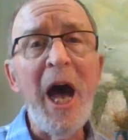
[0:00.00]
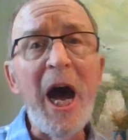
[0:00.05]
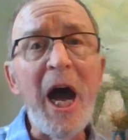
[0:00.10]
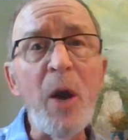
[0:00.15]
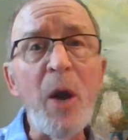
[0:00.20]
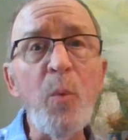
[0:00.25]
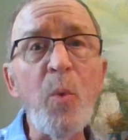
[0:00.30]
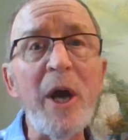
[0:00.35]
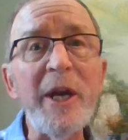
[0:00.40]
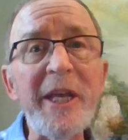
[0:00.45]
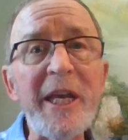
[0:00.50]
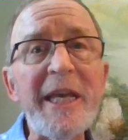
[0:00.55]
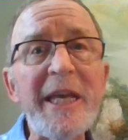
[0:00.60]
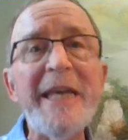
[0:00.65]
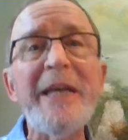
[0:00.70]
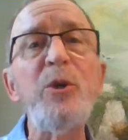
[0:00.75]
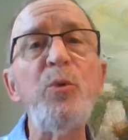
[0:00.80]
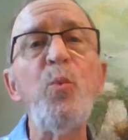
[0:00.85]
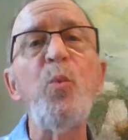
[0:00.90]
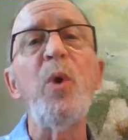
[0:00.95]
I want to
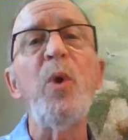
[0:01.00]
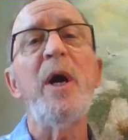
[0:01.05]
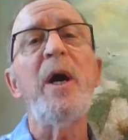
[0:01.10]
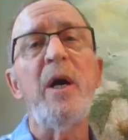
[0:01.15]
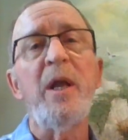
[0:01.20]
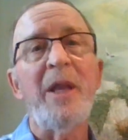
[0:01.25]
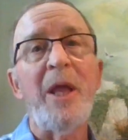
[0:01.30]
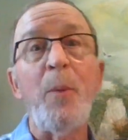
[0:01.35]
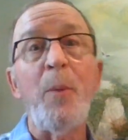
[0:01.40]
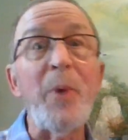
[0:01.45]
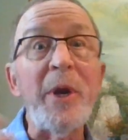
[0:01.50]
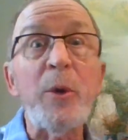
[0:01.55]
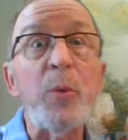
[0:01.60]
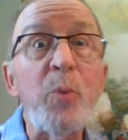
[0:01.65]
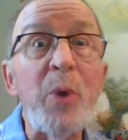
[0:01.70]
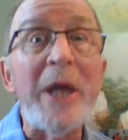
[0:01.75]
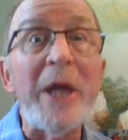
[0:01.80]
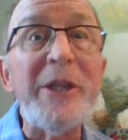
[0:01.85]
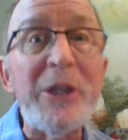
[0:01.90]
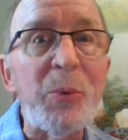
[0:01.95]
end well. I want to
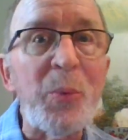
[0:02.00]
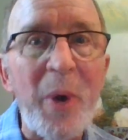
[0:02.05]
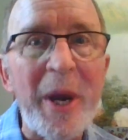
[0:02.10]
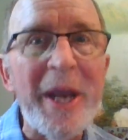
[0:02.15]
run the